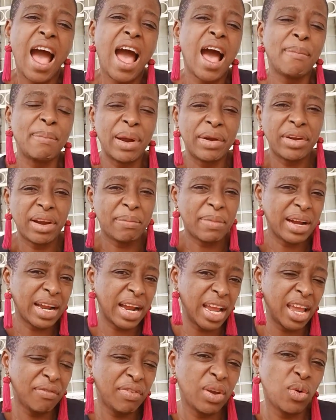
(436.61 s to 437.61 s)
Maria
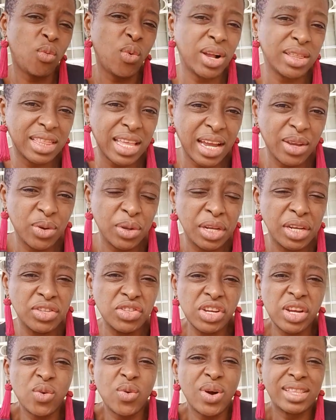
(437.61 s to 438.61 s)
Abanga, even water, you did
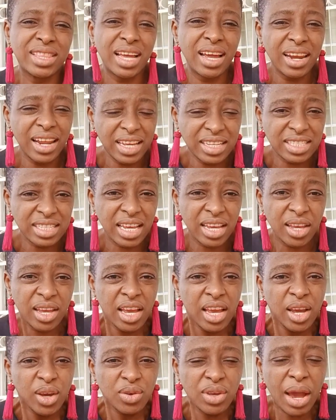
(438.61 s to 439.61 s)
drink water like say
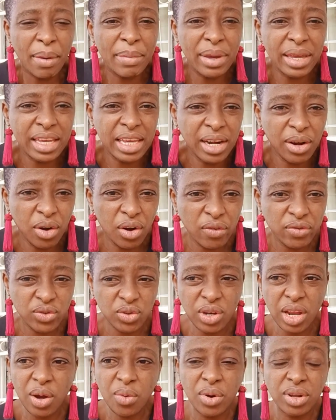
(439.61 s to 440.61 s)
you are making love
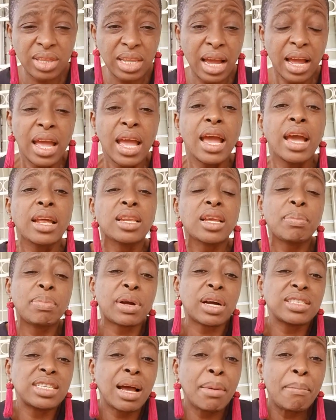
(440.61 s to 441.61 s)
to that water. No,
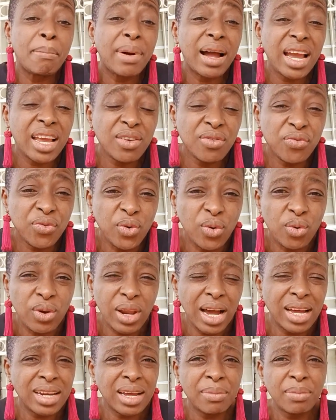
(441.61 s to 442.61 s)
because I'm mindful
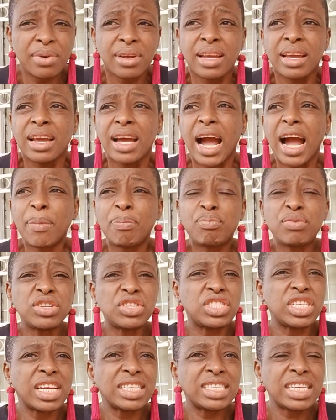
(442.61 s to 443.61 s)
and I'm
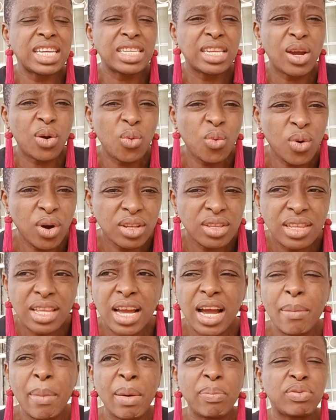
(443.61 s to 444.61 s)
appreciating the water,
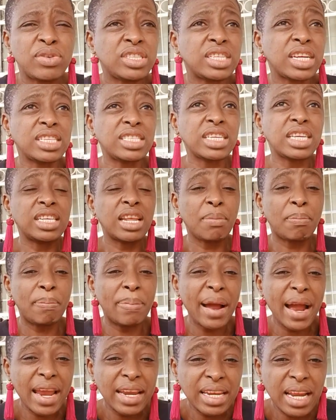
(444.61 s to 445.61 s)
I'm appreciating the
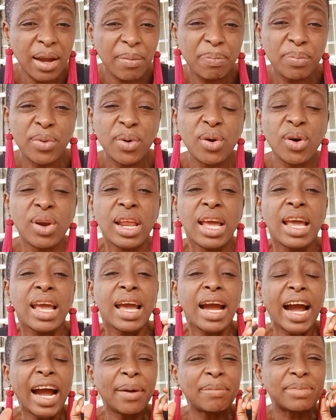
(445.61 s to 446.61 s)
pineapple,
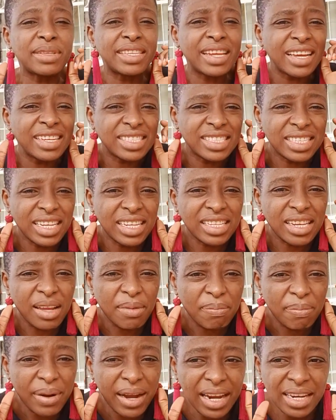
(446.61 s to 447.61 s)
I'm tasting the
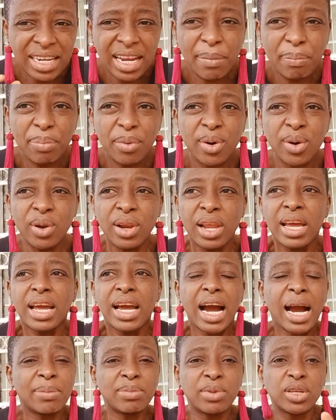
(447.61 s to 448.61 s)
pineapple,
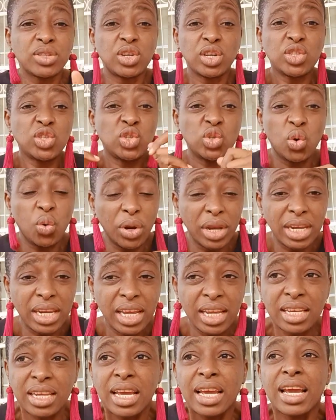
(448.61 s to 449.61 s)
I'm not just chewing
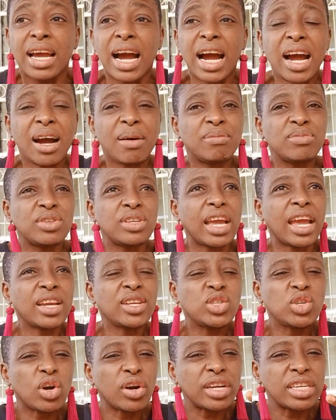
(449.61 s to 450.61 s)
it, I'm
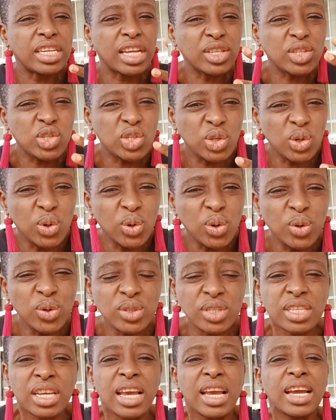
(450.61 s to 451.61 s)
enjoying the
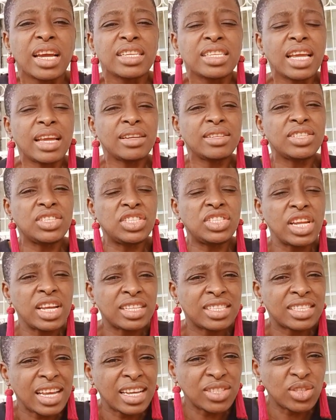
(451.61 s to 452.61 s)
juice, the
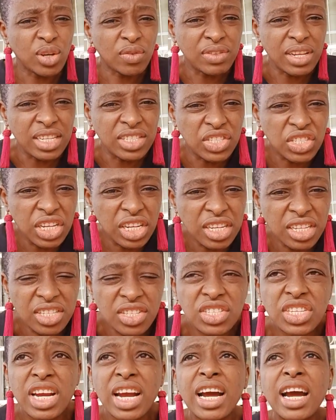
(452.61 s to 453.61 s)
taste of the
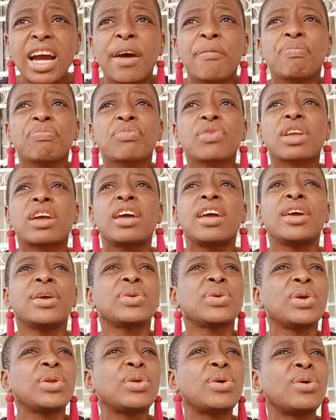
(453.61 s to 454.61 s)
ginger,
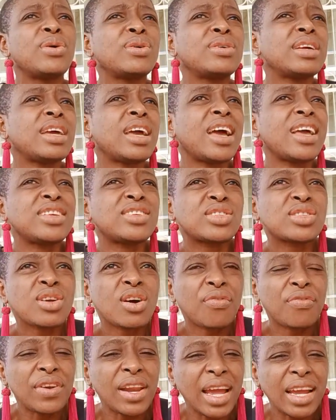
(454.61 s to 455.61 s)
and
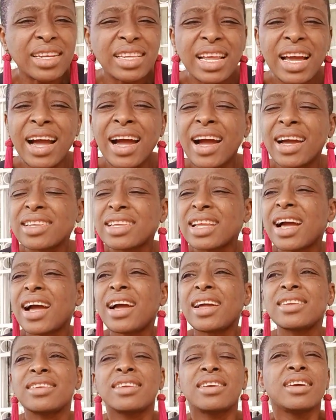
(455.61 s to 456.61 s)
stuff like that,
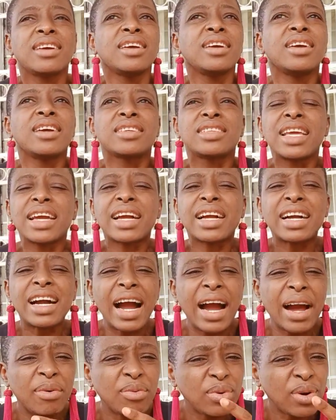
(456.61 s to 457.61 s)
and the
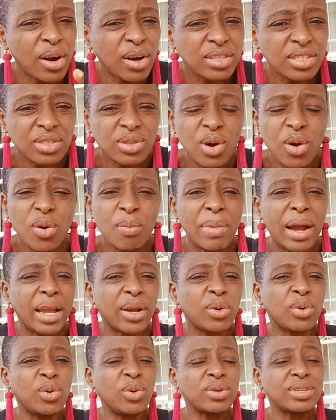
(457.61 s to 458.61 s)
carrots, oh my
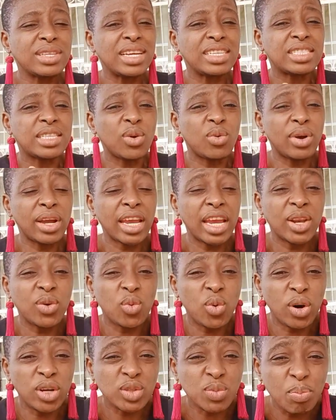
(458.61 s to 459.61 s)
goodness, the way it
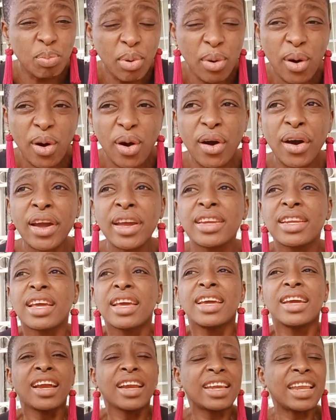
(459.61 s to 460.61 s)
was boiled,
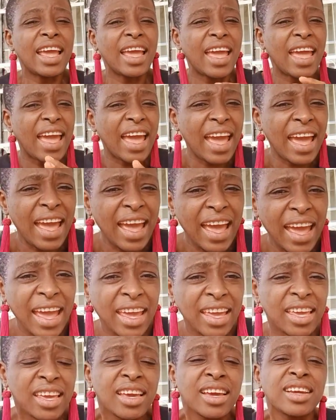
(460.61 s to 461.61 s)
the
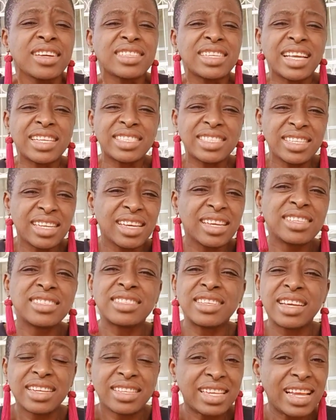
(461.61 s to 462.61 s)
egg, the this,
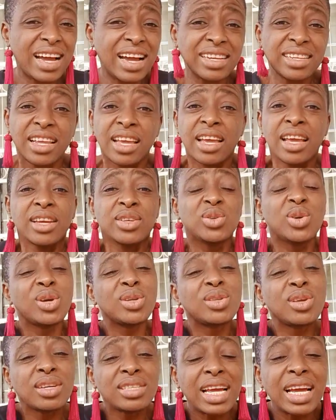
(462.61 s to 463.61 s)
the that.
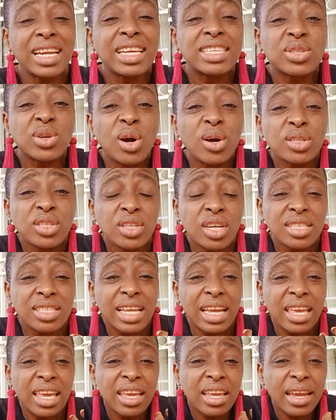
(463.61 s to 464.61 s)
That is also
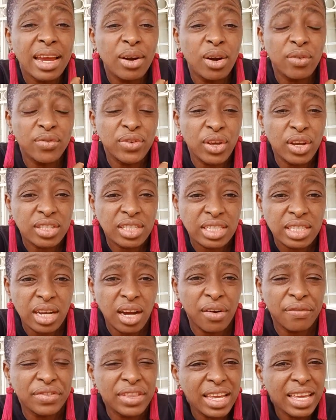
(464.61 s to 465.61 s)
taking care of
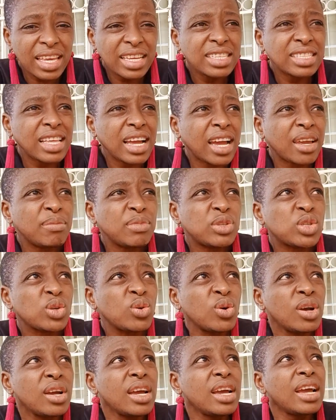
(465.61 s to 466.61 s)
yourself, taking time
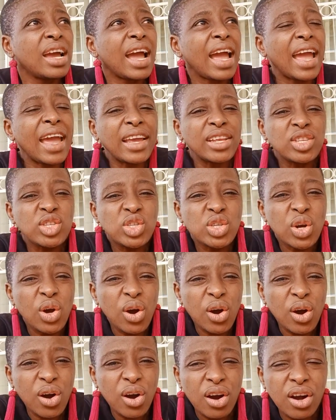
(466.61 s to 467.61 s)
to
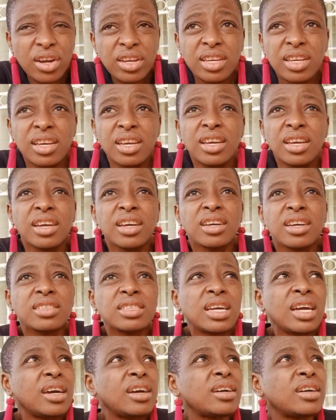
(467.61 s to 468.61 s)
enjoy
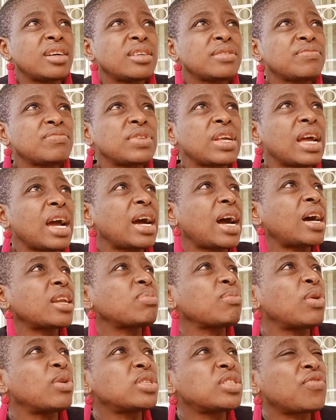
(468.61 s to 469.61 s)
the
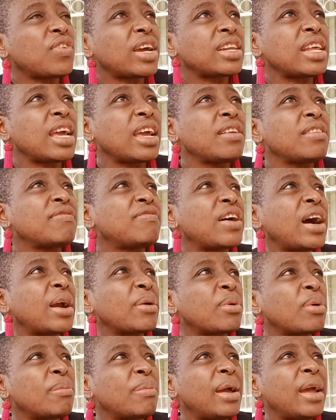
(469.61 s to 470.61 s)
atmosphere, the
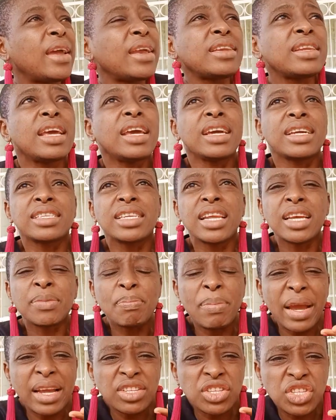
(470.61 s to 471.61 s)
environment, the
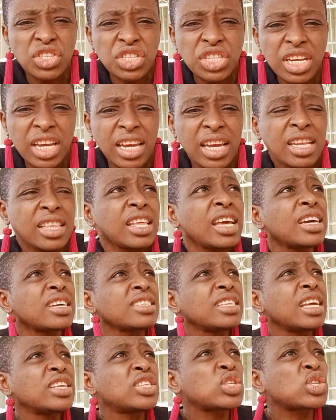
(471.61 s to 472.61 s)
bed sheet,
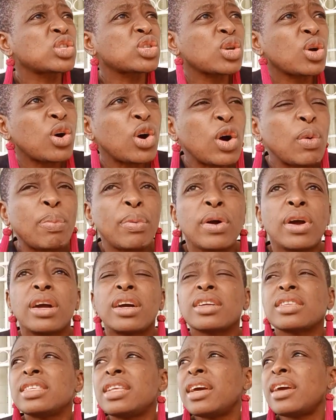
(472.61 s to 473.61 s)
the soap,
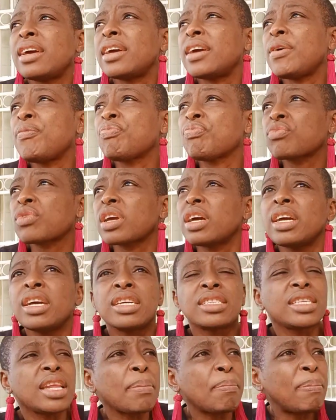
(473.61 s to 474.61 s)
the
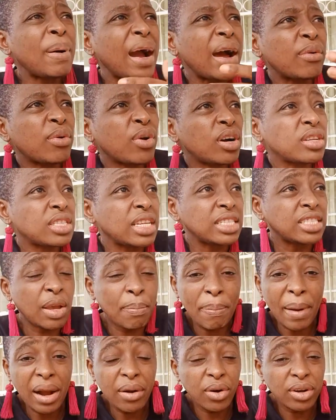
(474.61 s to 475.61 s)
parrot. There's a
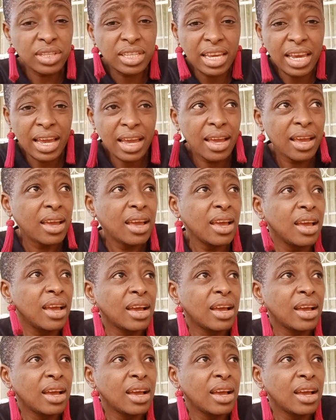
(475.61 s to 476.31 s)
parrot here.